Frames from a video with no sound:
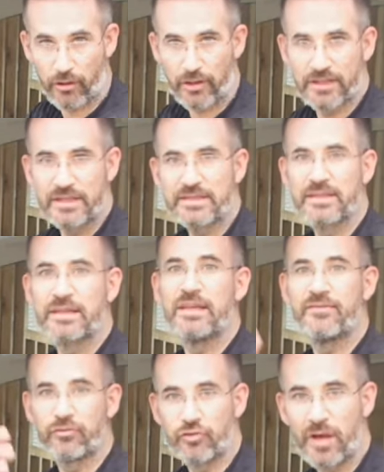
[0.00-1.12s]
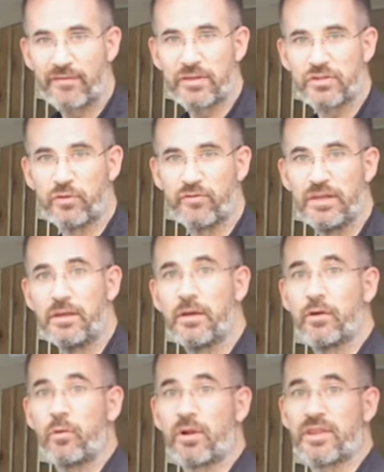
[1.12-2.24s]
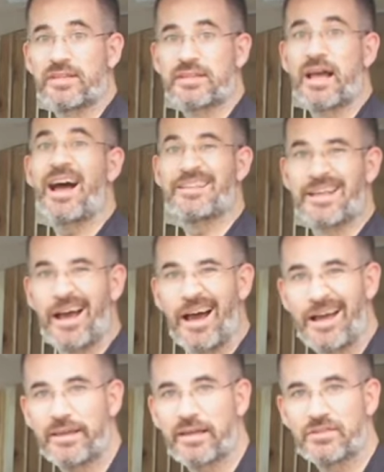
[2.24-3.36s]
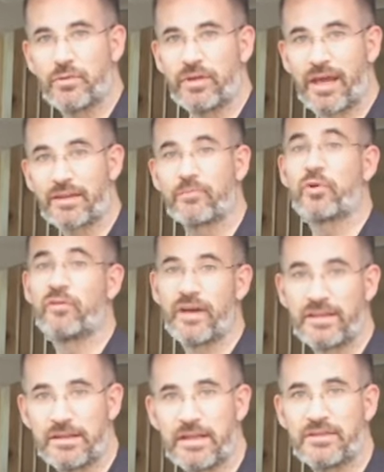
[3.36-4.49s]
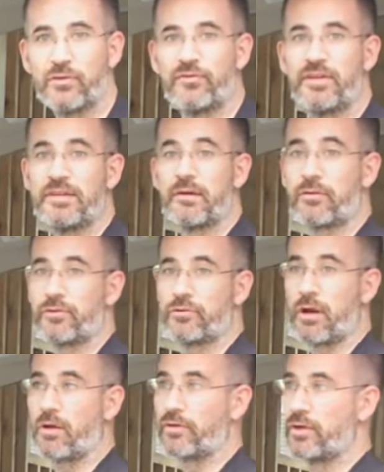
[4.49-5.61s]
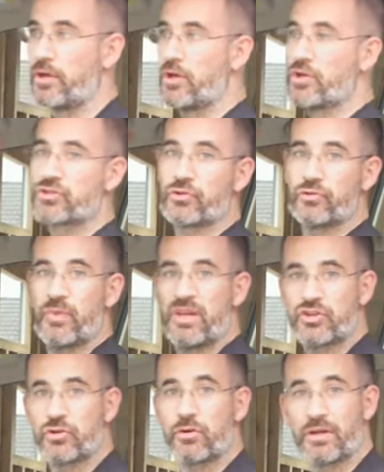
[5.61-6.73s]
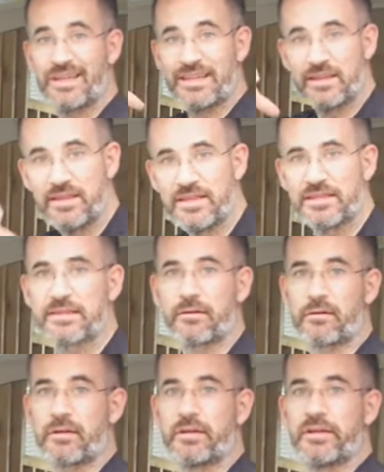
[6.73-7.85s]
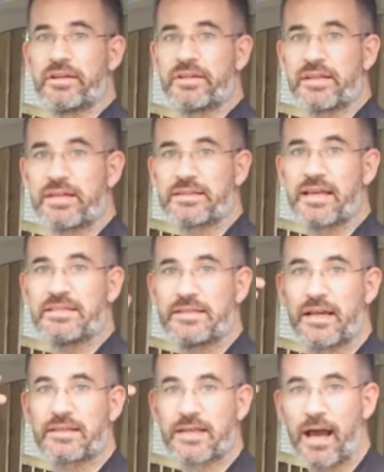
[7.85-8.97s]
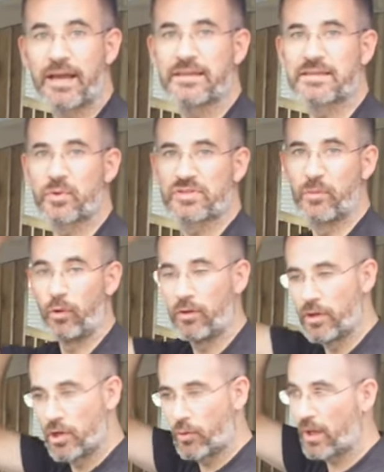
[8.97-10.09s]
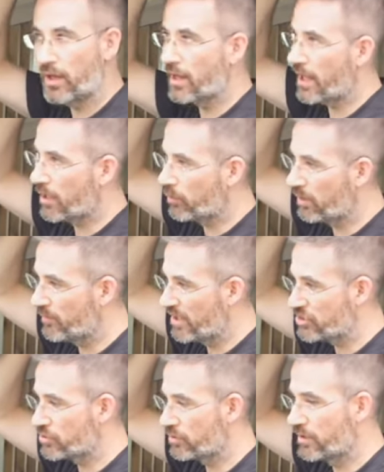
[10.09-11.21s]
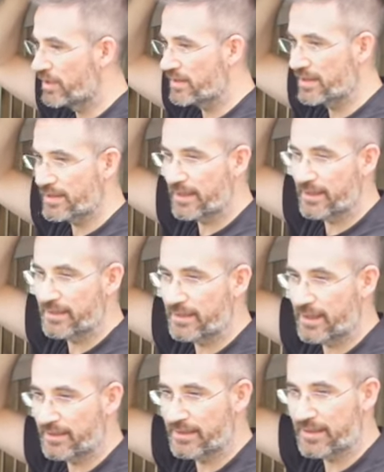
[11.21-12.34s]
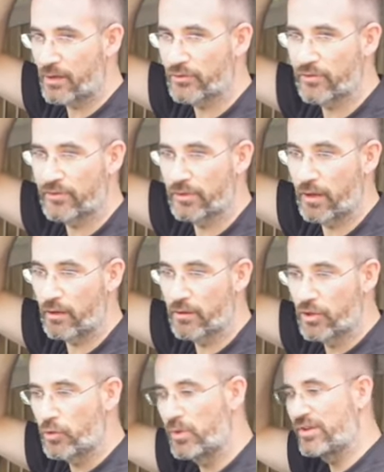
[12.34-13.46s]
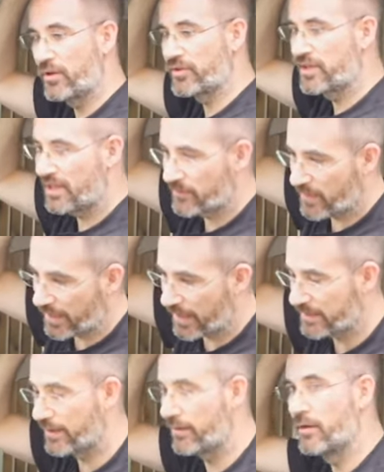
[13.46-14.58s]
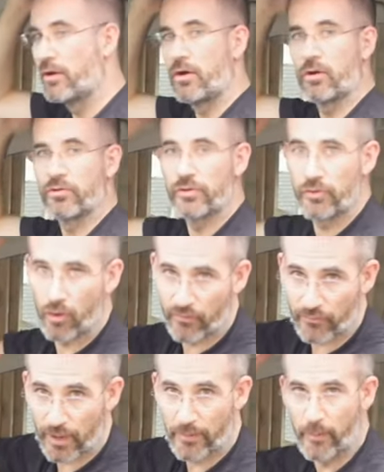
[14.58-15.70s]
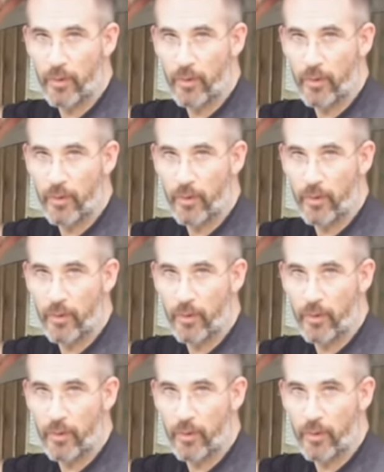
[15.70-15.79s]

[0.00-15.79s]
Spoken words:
at least, if you drive an SUV, well, that's as high as you can, provided that your feet are on the ground. So to make sure in this car that I sit as high as possible, well, I will make sure that I can get out of the car without killing my head on the door frame.